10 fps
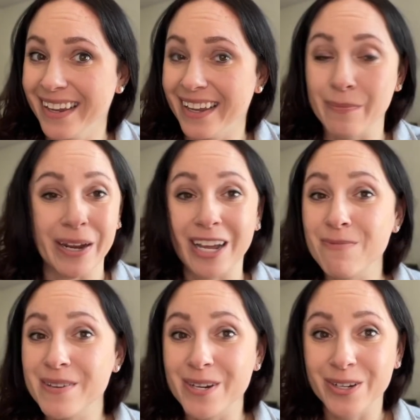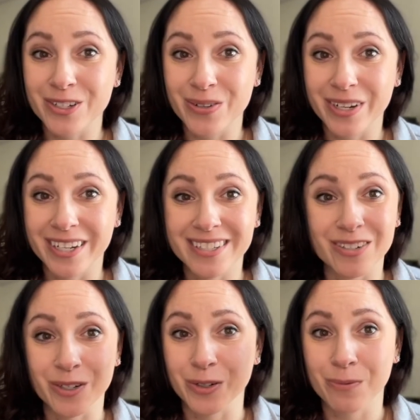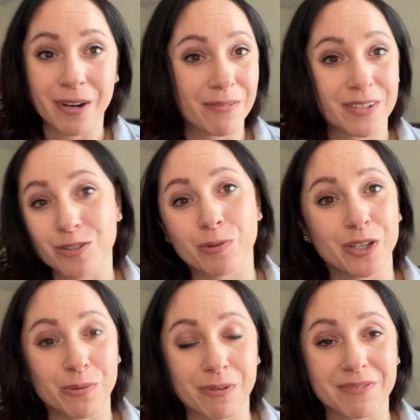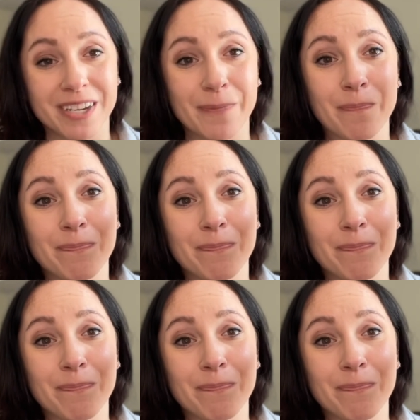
May not be your choice or your preference or what you would have done,